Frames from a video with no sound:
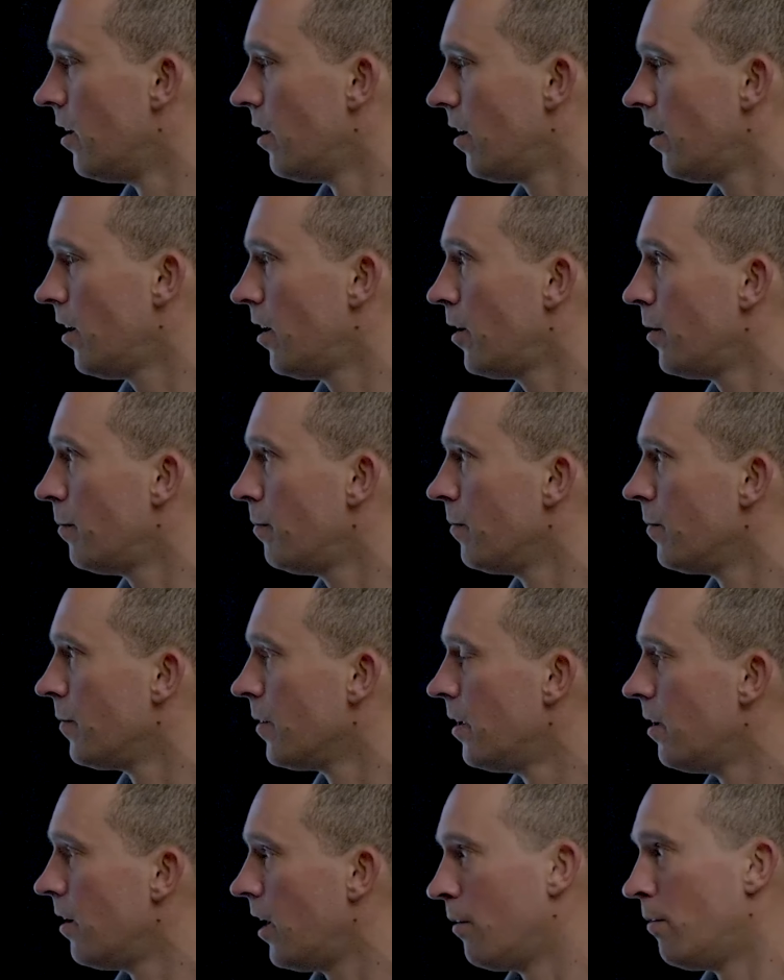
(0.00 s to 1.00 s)

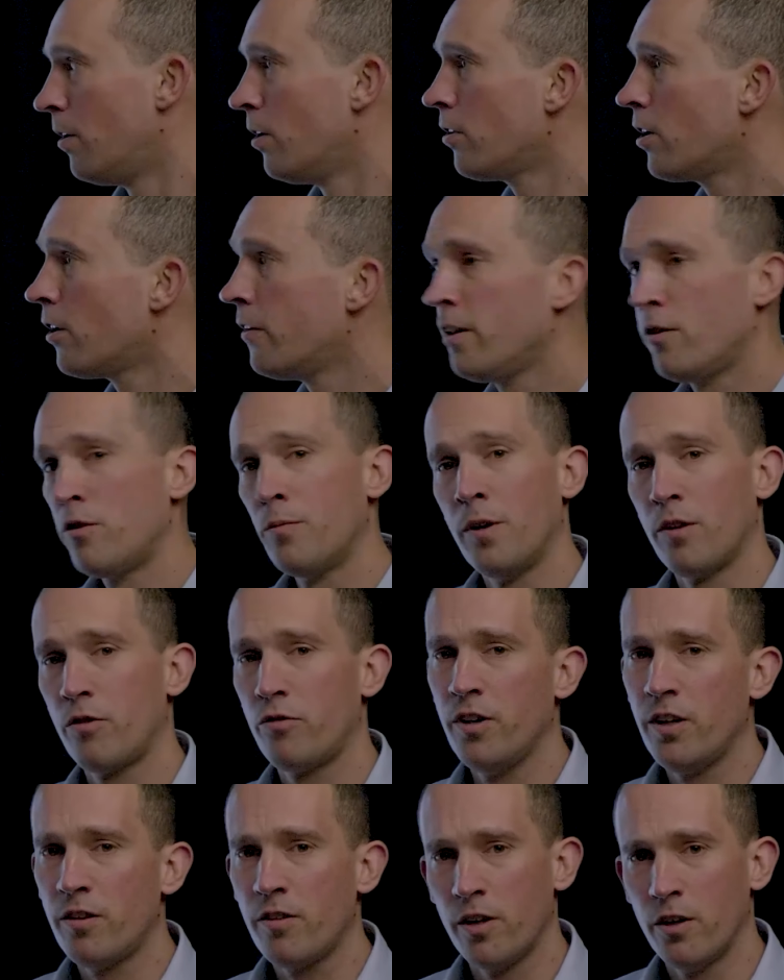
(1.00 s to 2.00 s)
I won't go into much
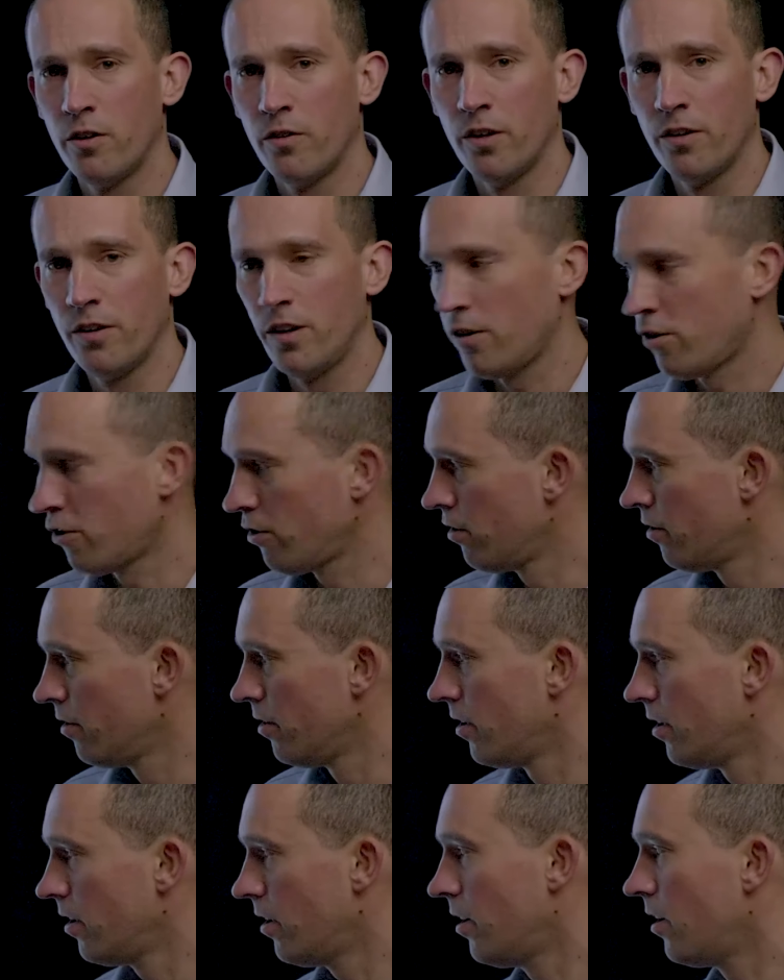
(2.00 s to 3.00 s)
detail on these
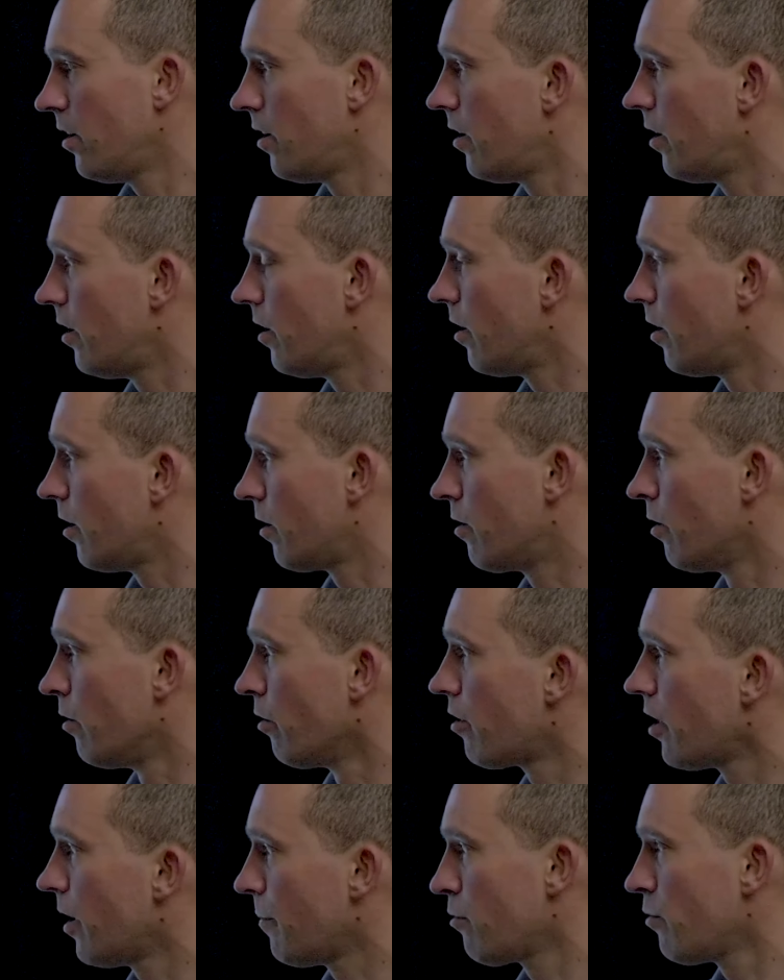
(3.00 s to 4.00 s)

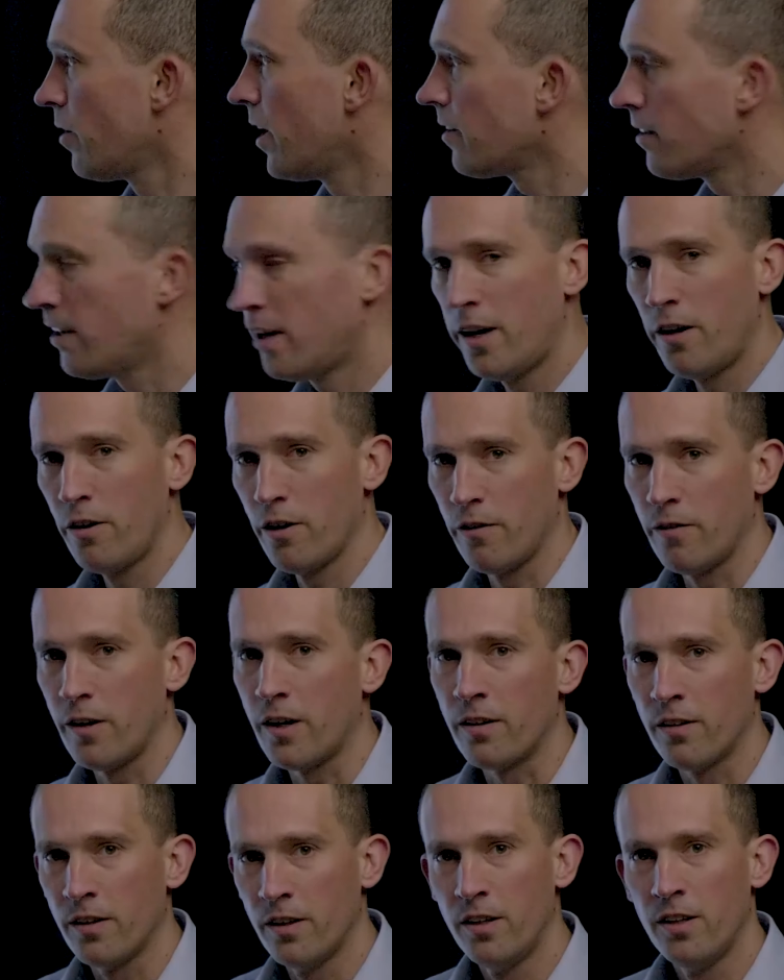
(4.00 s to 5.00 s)
concepts right now. There
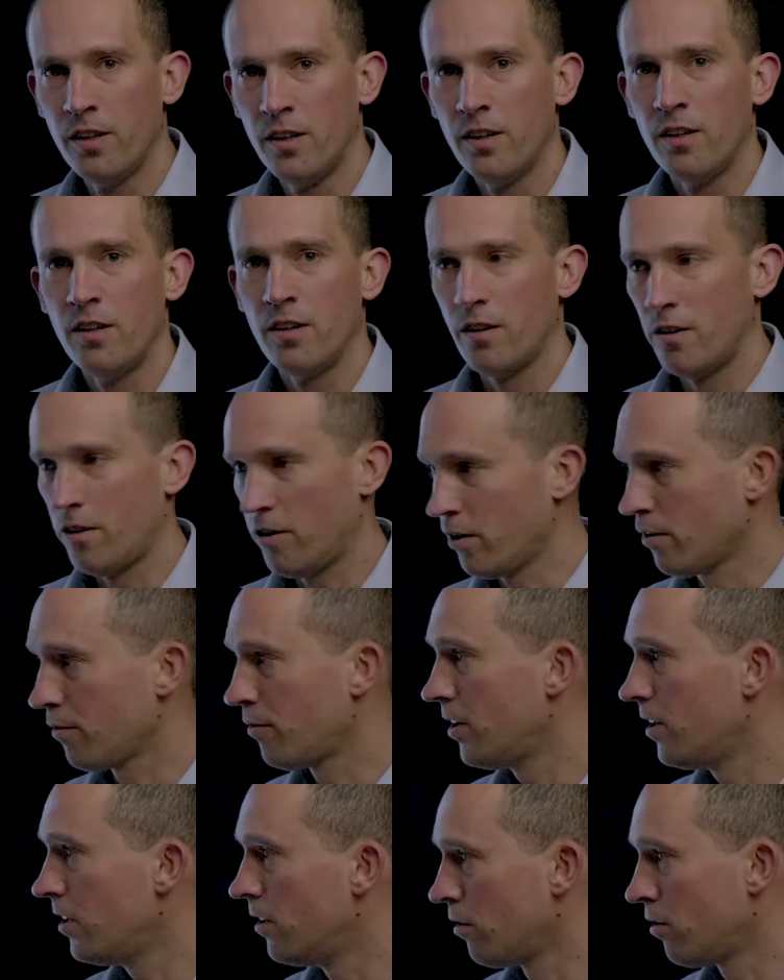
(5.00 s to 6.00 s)
are other
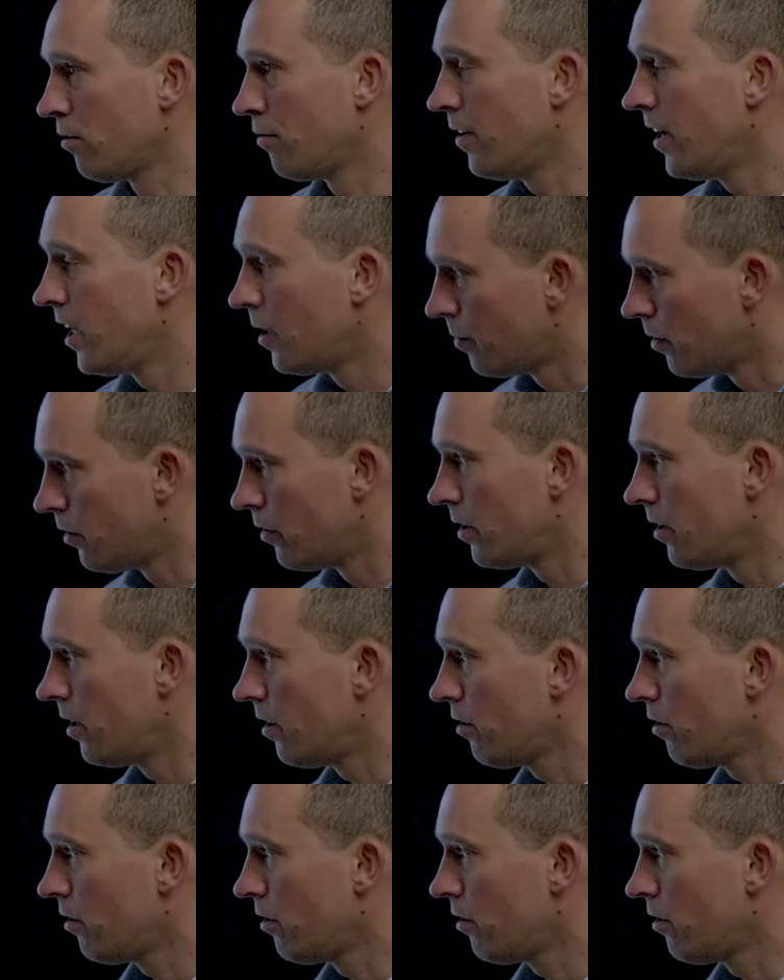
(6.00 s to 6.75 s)
videos available in